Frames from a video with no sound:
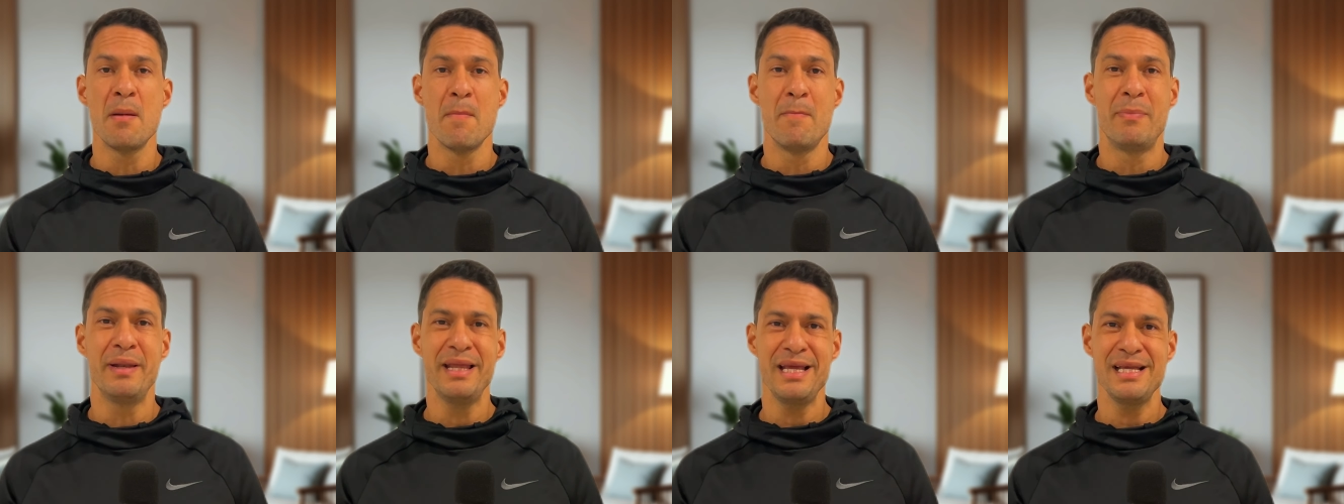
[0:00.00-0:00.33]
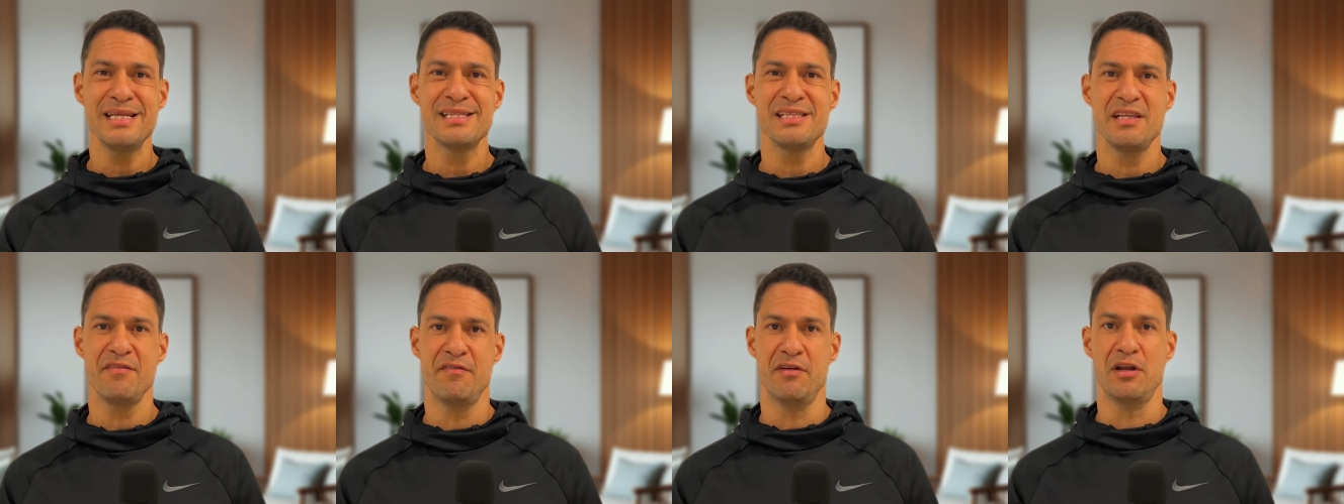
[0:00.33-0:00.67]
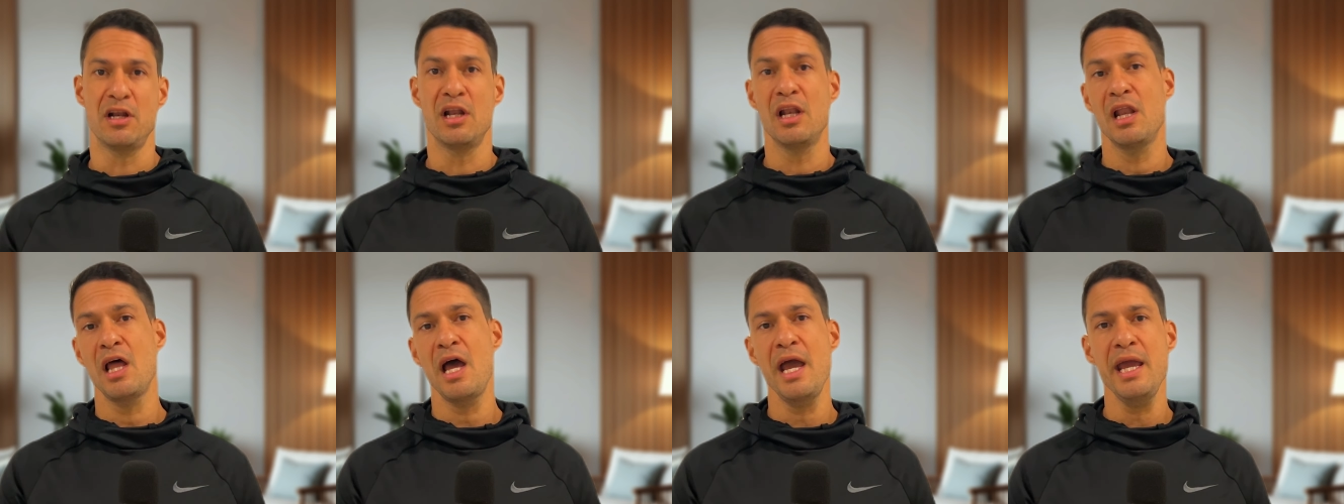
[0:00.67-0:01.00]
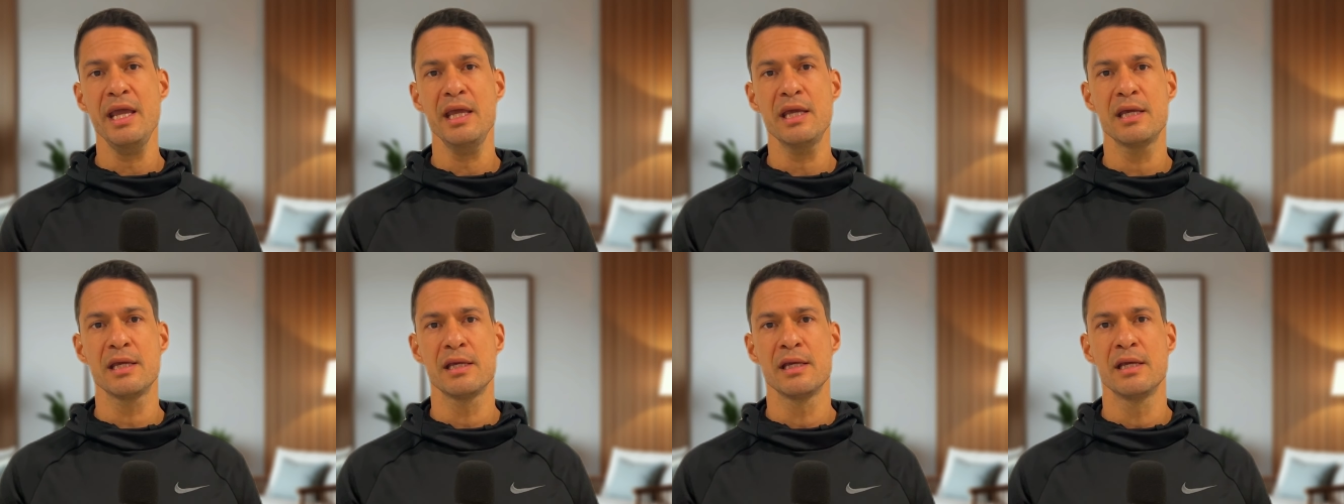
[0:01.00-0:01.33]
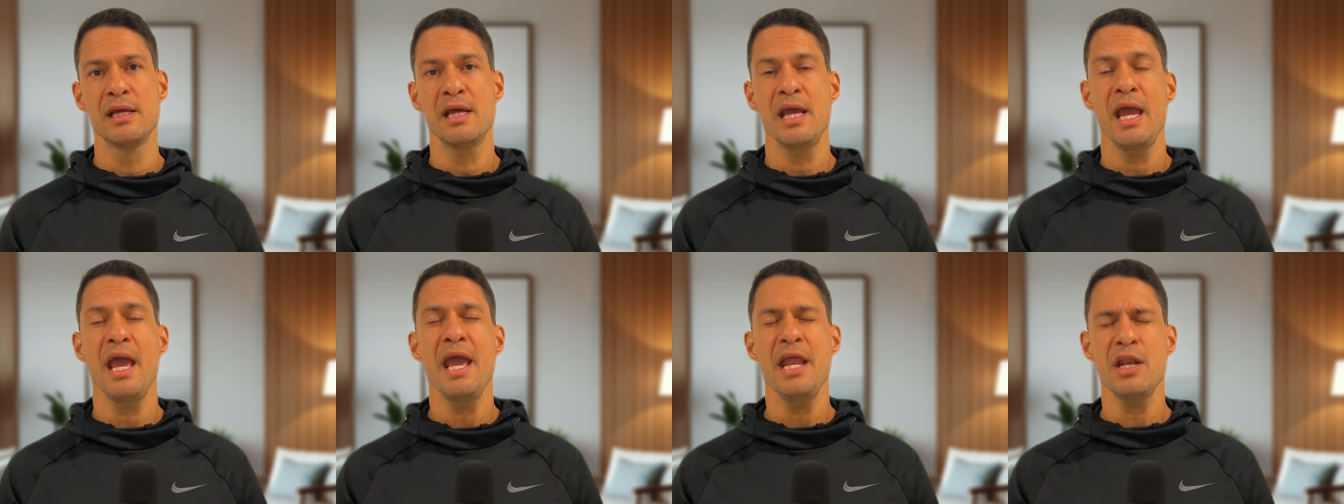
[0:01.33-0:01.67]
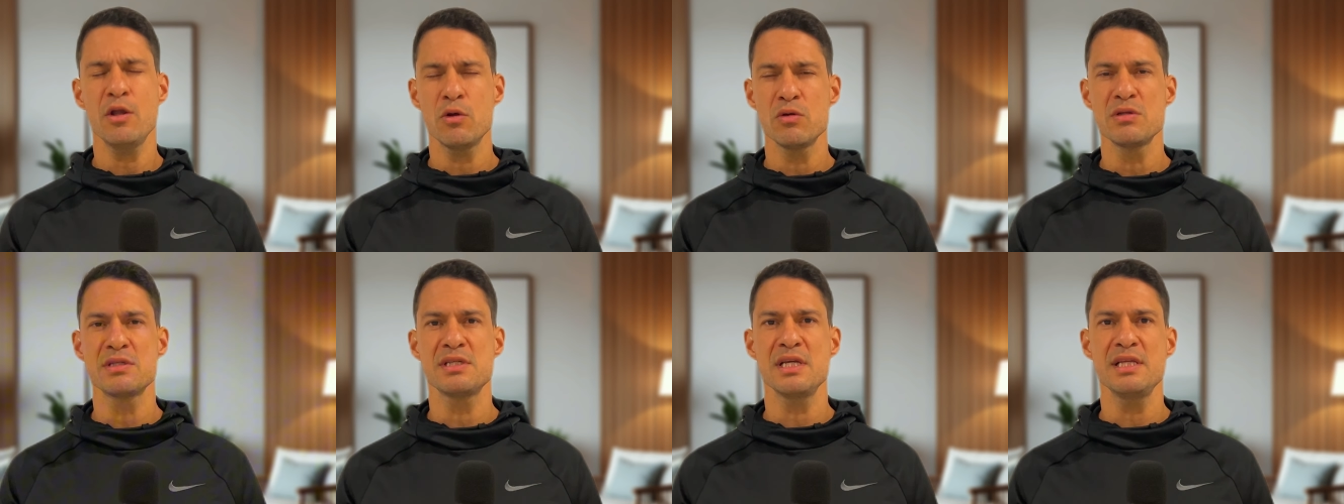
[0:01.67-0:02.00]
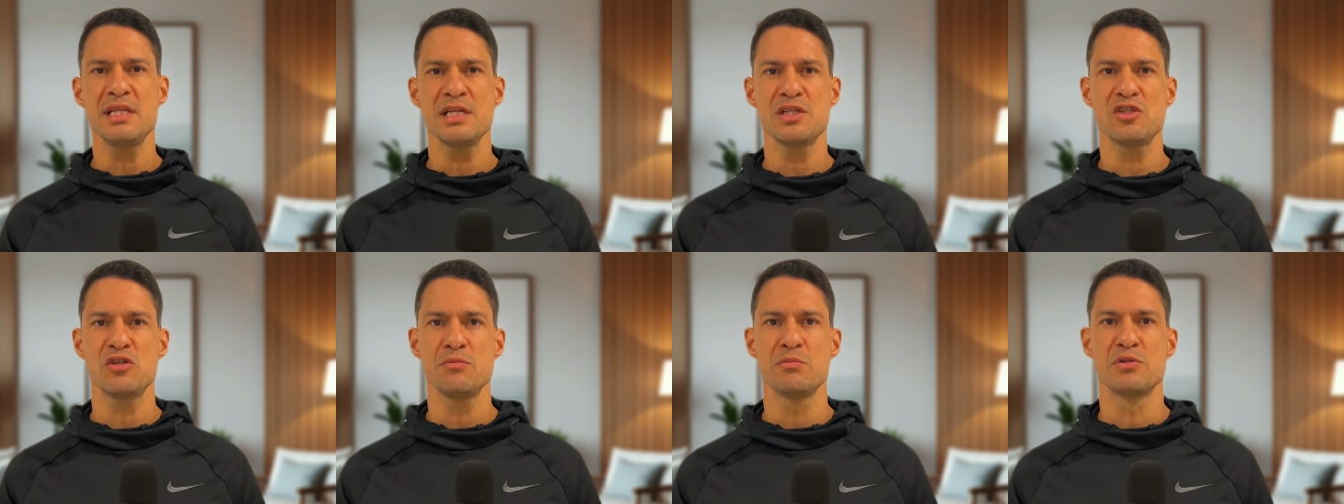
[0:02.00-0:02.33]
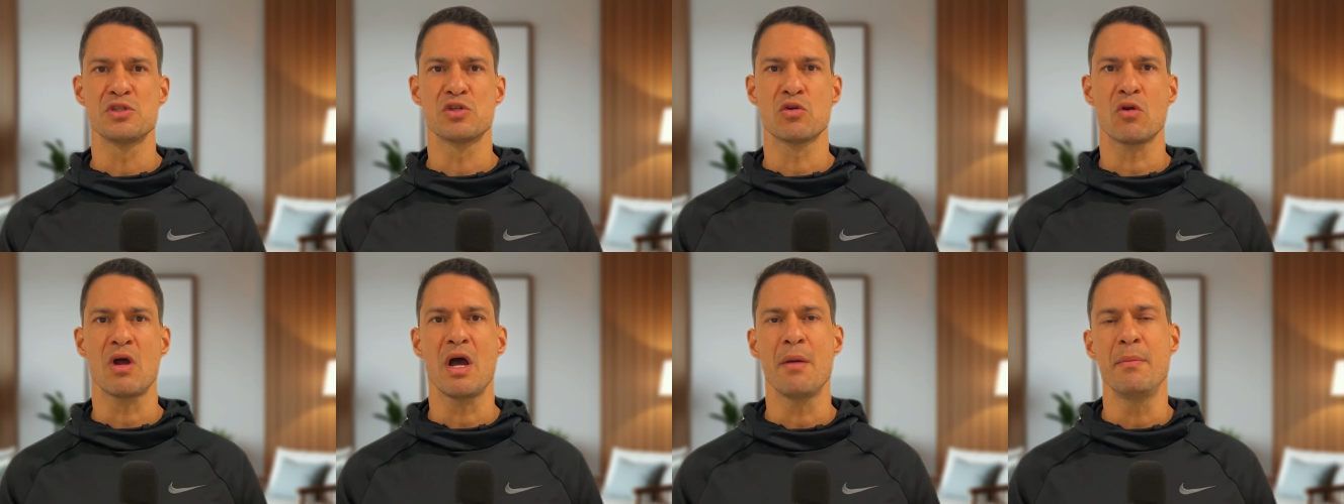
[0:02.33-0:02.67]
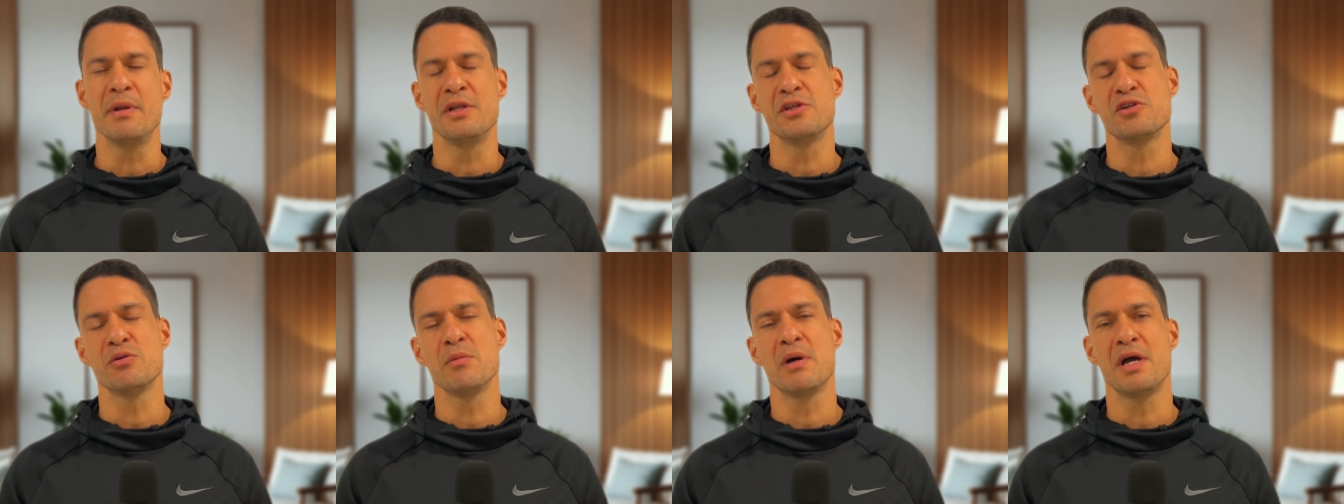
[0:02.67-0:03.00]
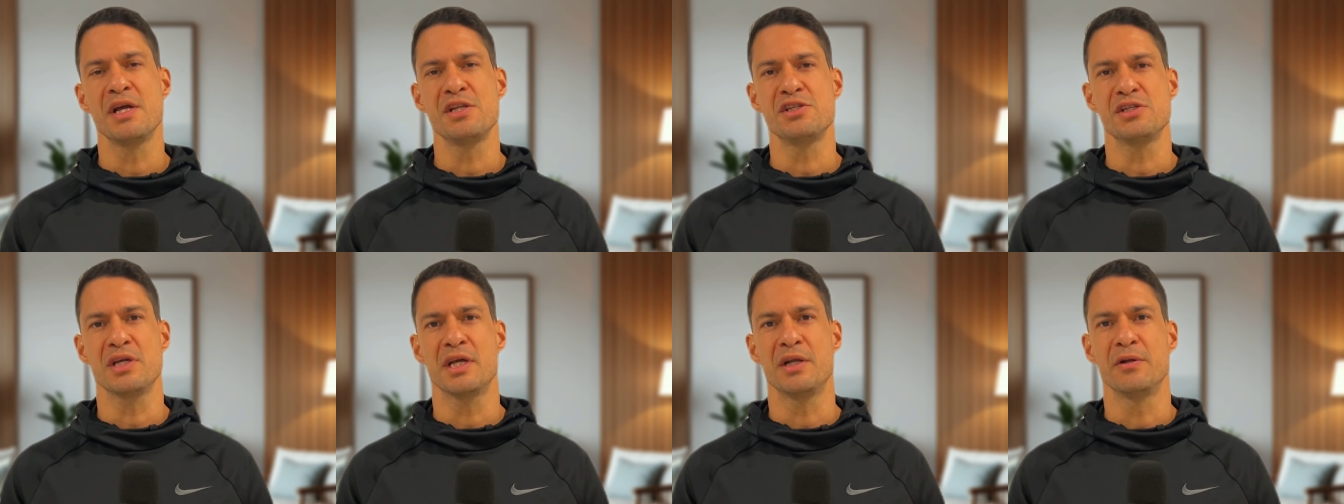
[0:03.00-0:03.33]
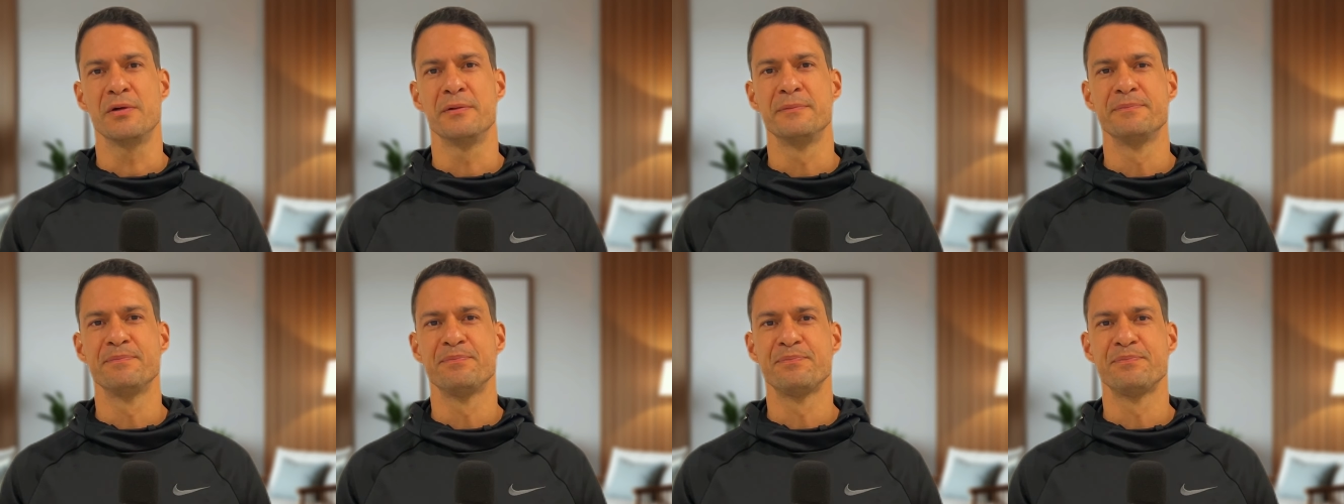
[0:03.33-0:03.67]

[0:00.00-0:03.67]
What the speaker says: please leave it a like and consider subscribing to my channel.